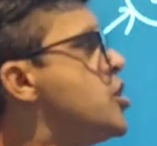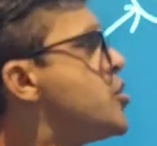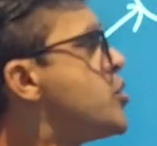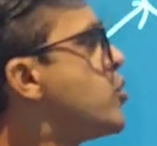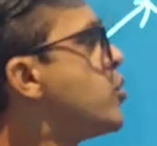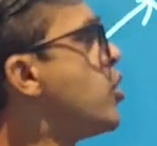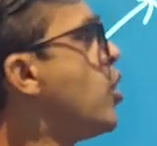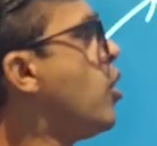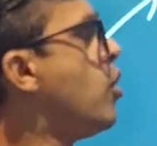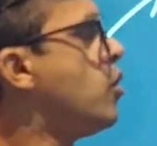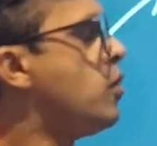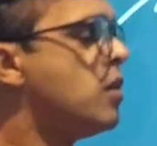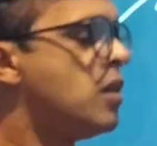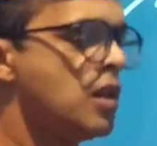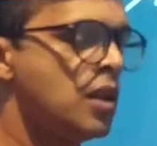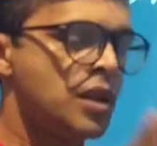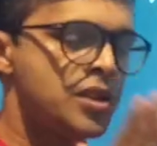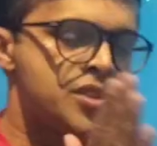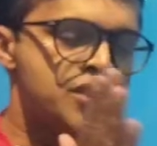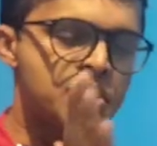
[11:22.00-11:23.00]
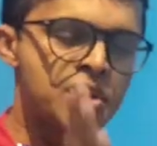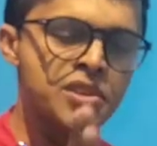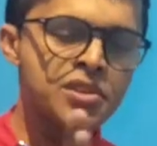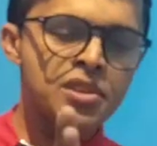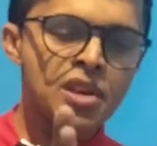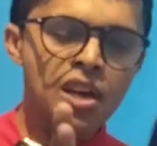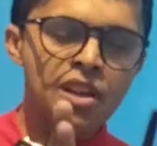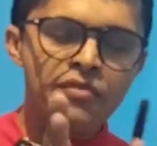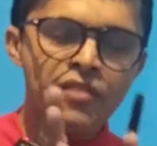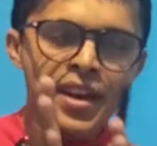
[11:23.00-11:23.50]

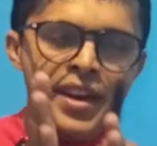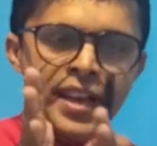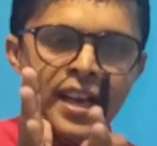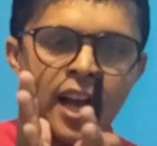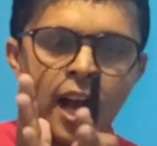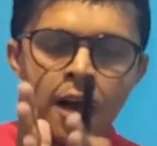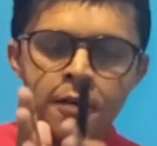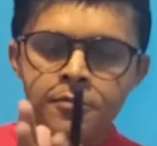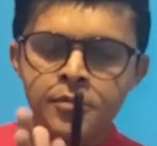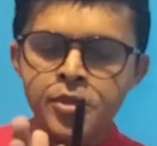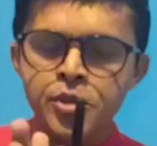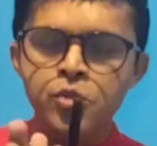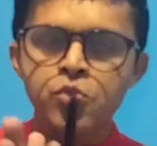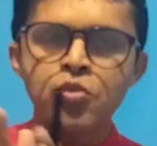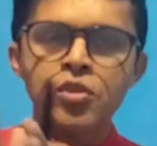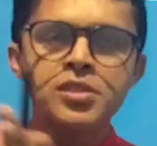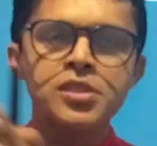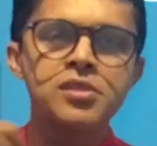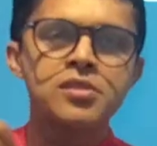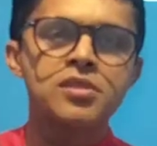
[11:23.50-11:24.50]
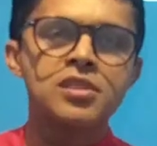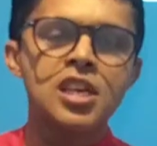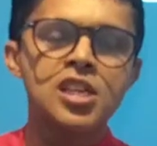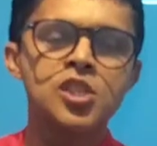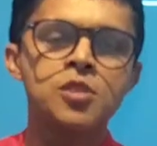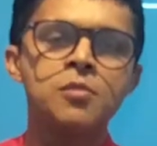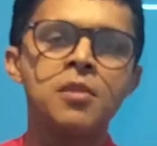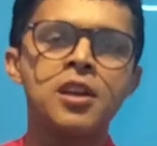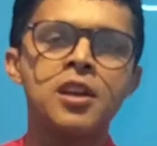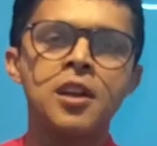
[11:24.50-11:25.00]
Generally when it comes to a
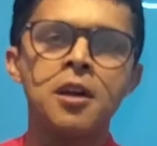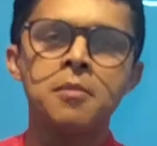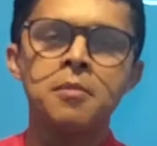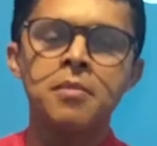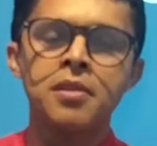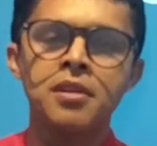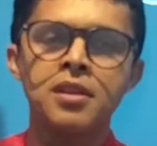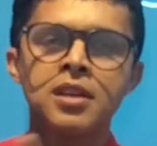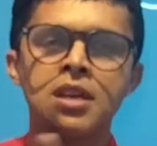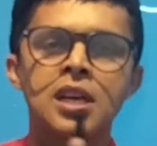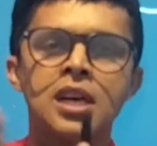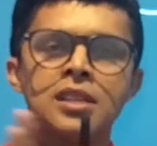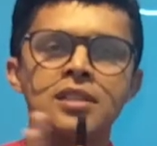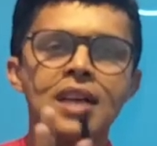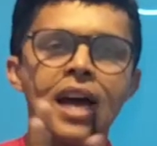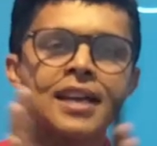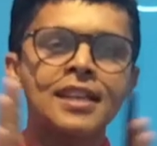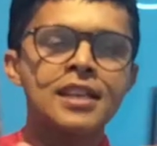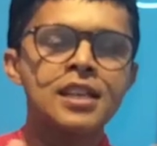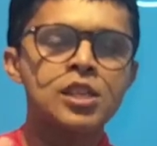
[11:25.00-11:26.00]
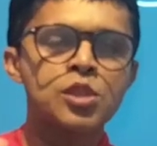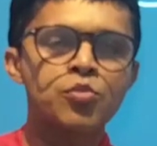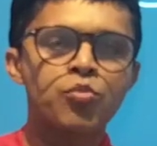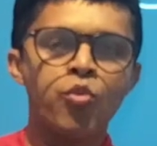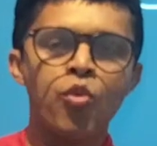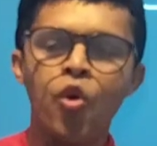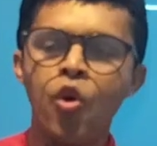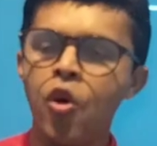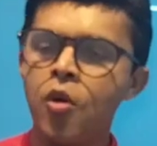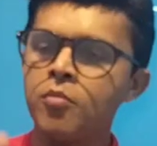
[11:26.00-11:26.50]
decimal number, that is
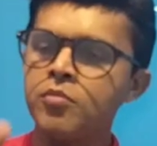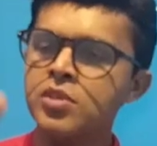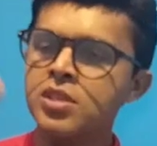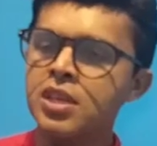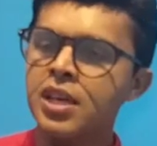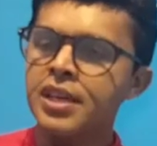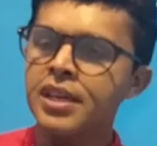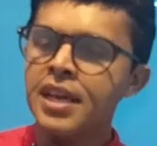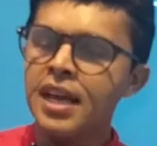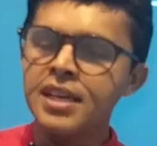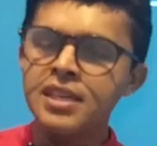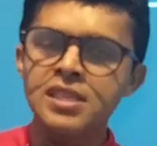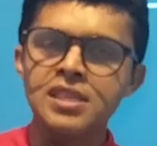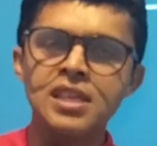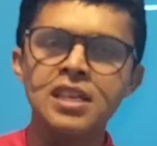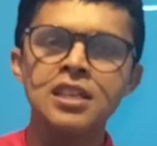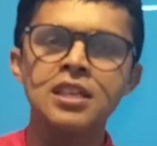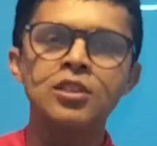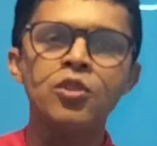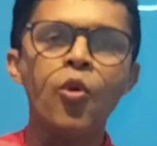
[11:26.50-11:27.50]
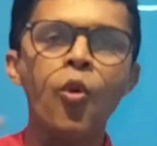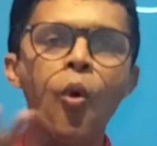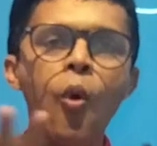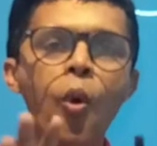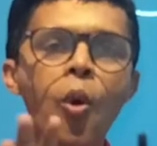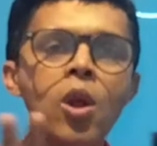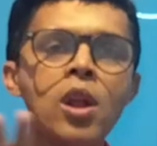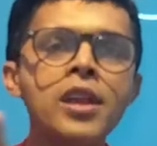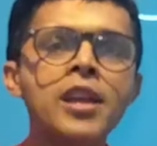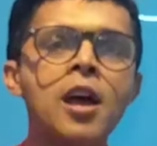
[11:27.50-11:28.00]
formed connecting a
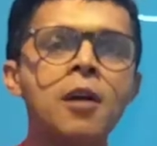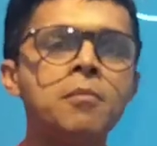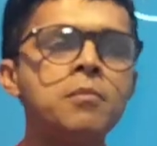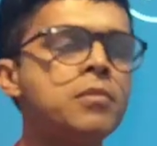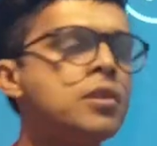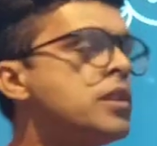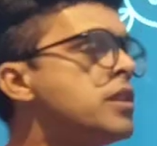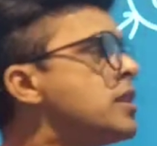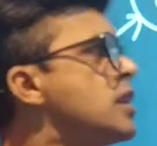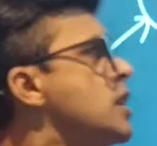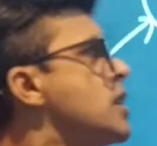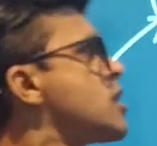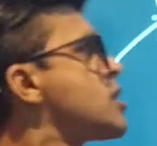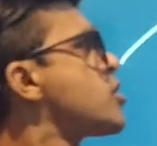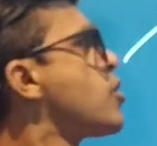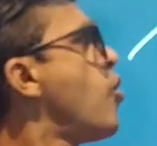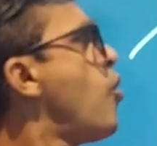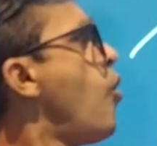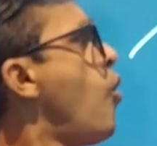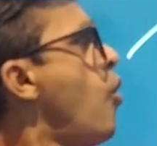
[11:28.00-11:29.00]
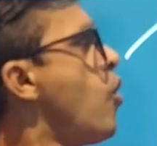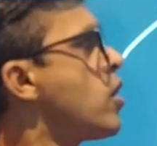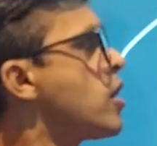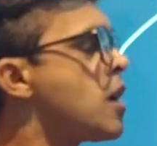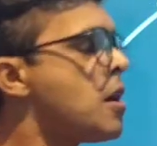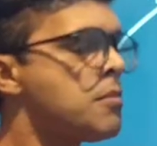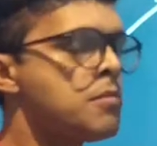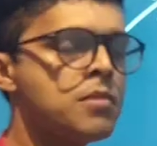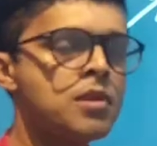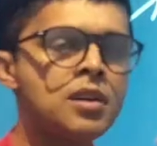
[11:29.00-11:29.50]
whole number. Here is a whole
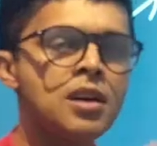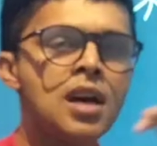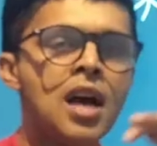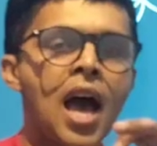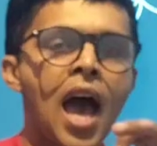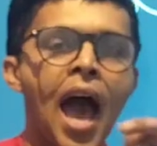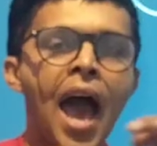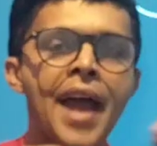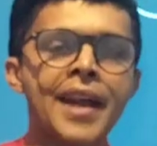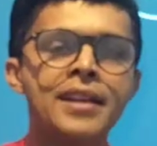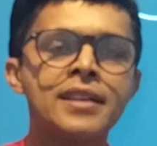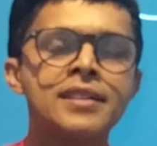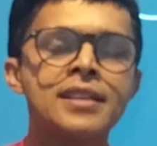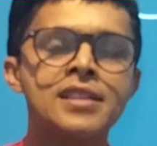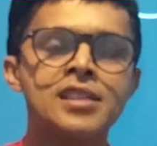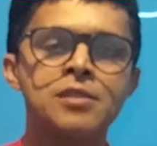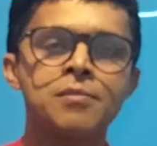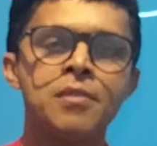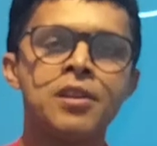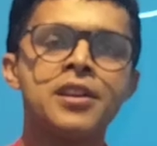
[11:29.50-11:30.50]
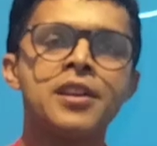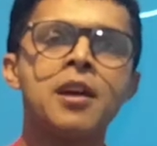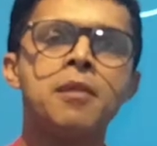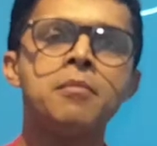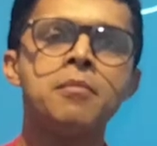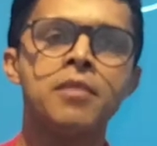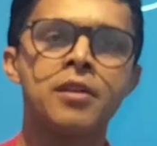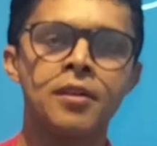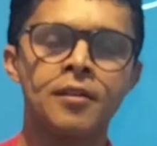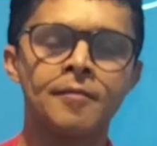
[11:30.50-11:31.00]
number and a decimal
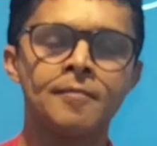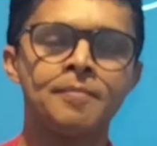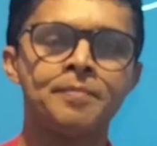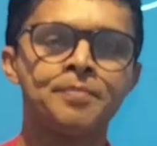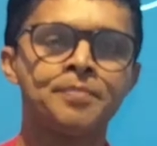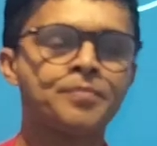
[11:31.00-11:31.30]
number.